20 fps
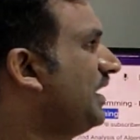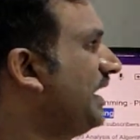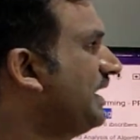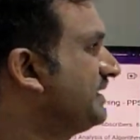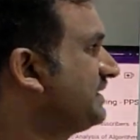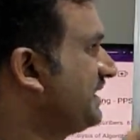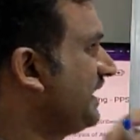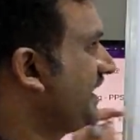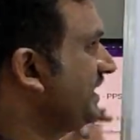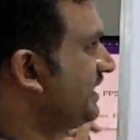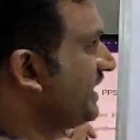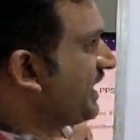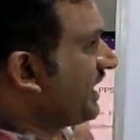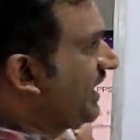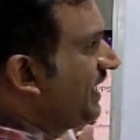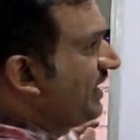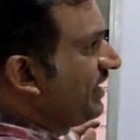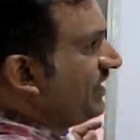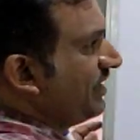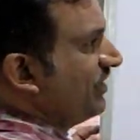Assign the
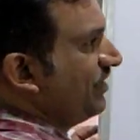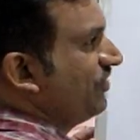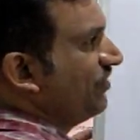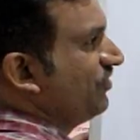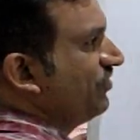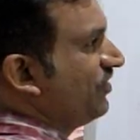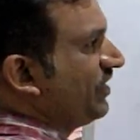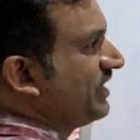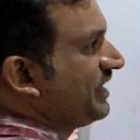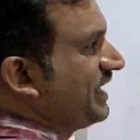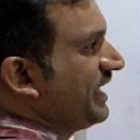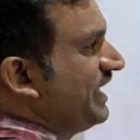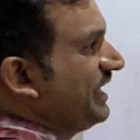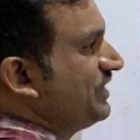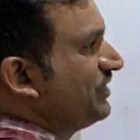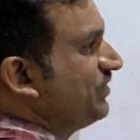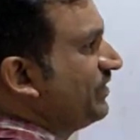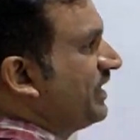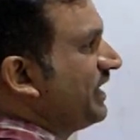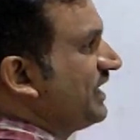color for the
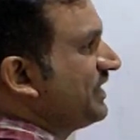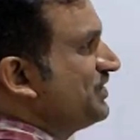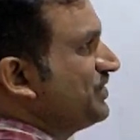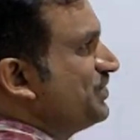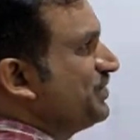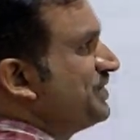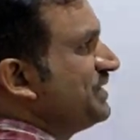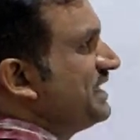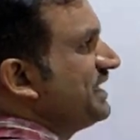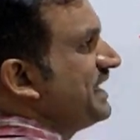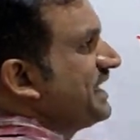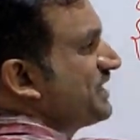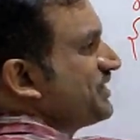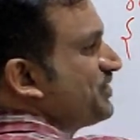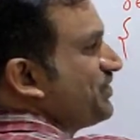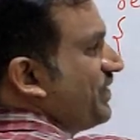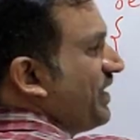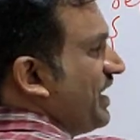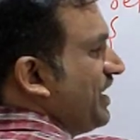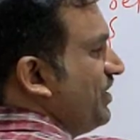kth vertex using next
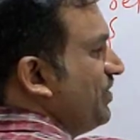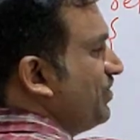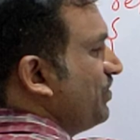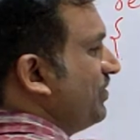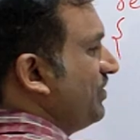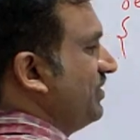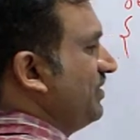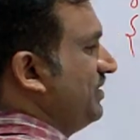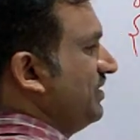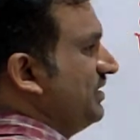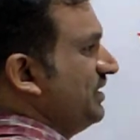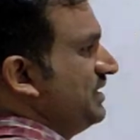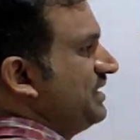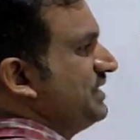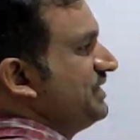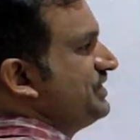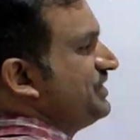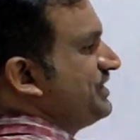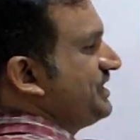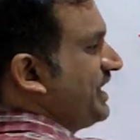value.
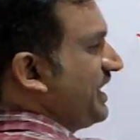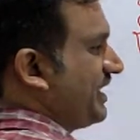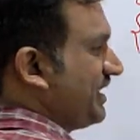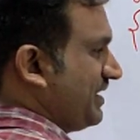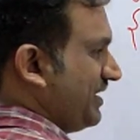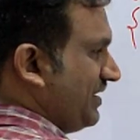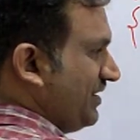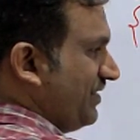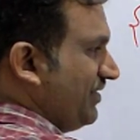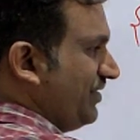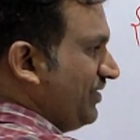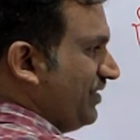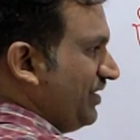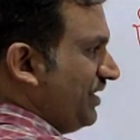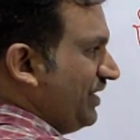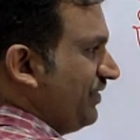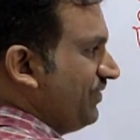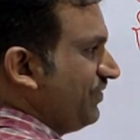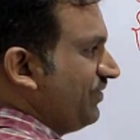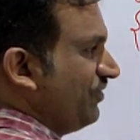Check
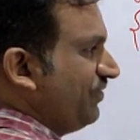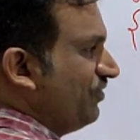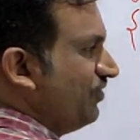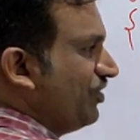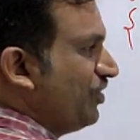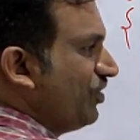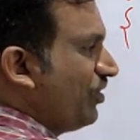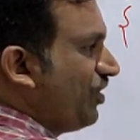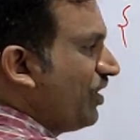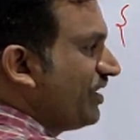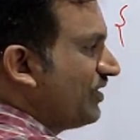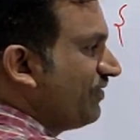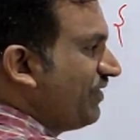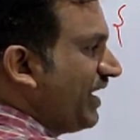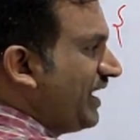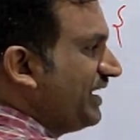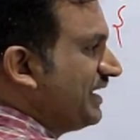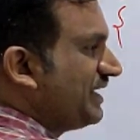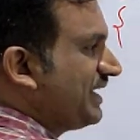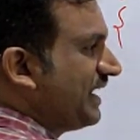if not
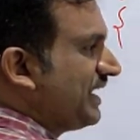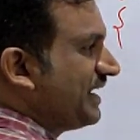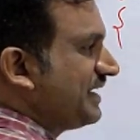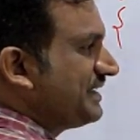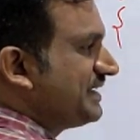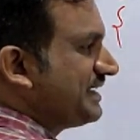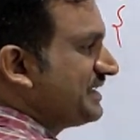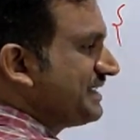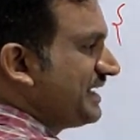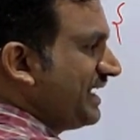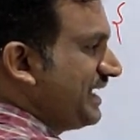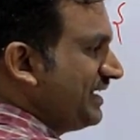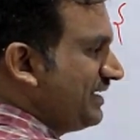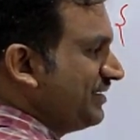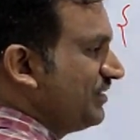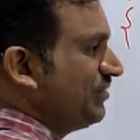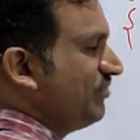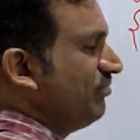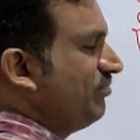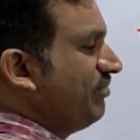valid color is assigned,
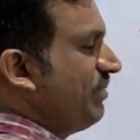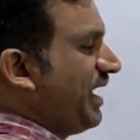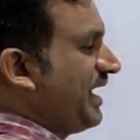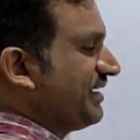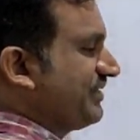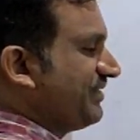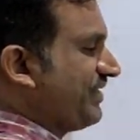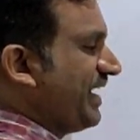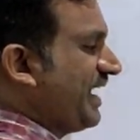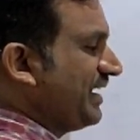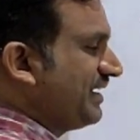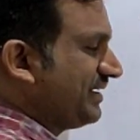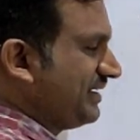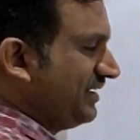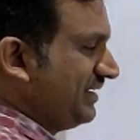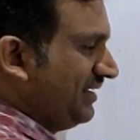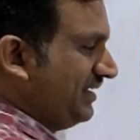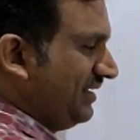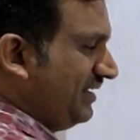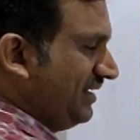backtrack.
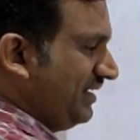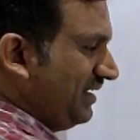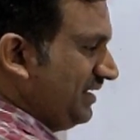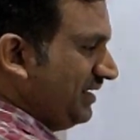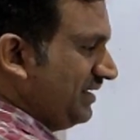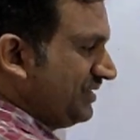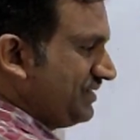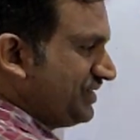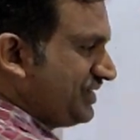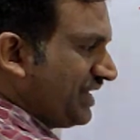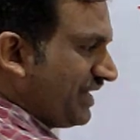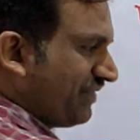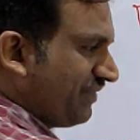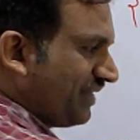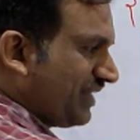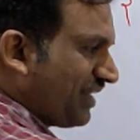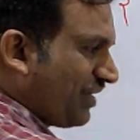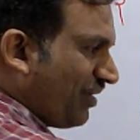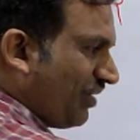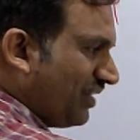Check
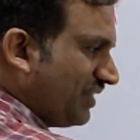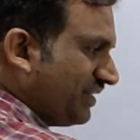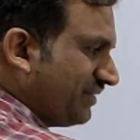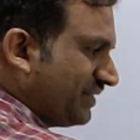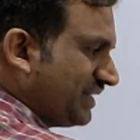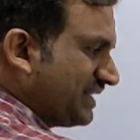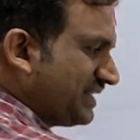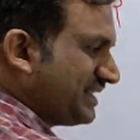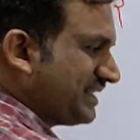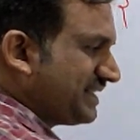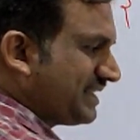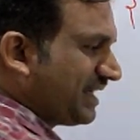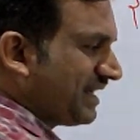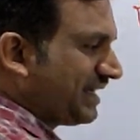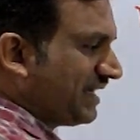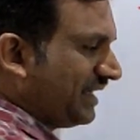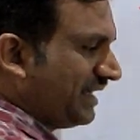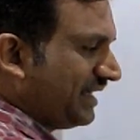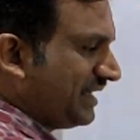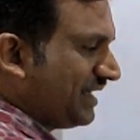whether all the vertices
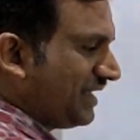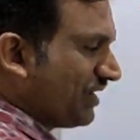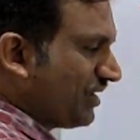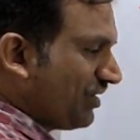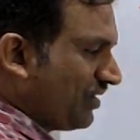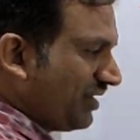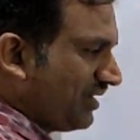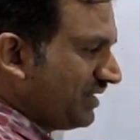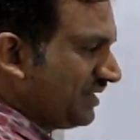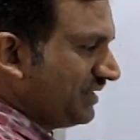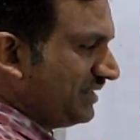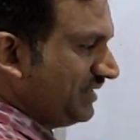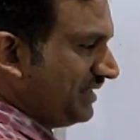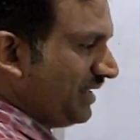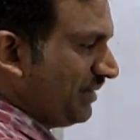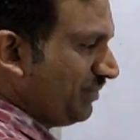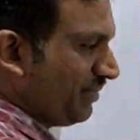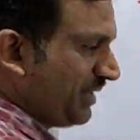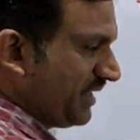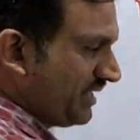are colored or not,
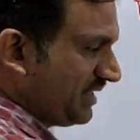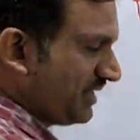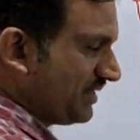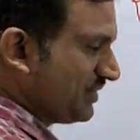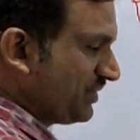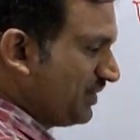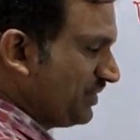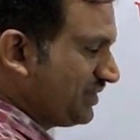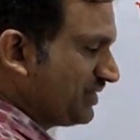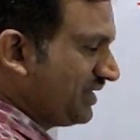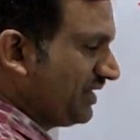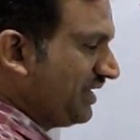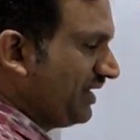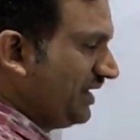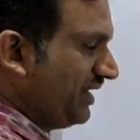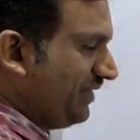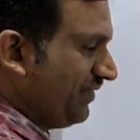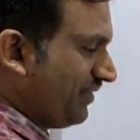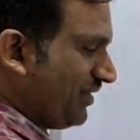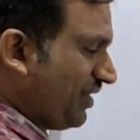then print the
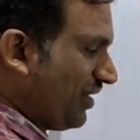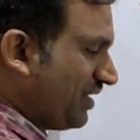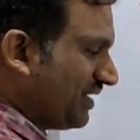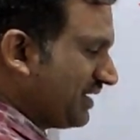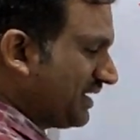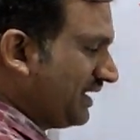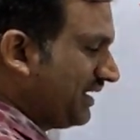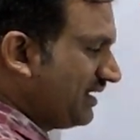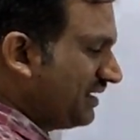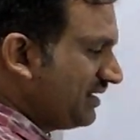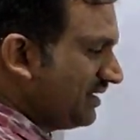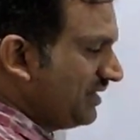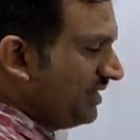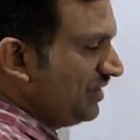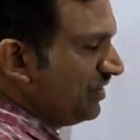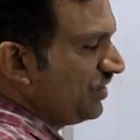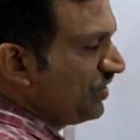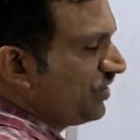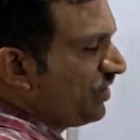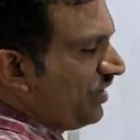solution. If not colored,
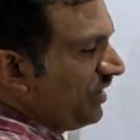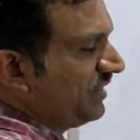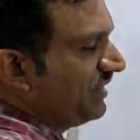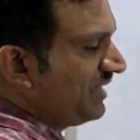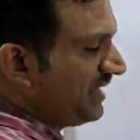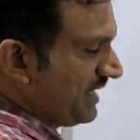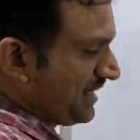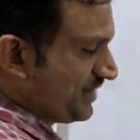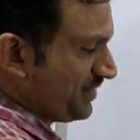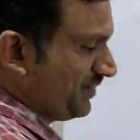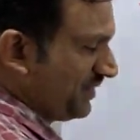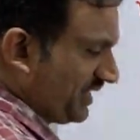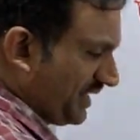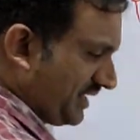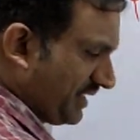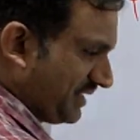call the next vertex.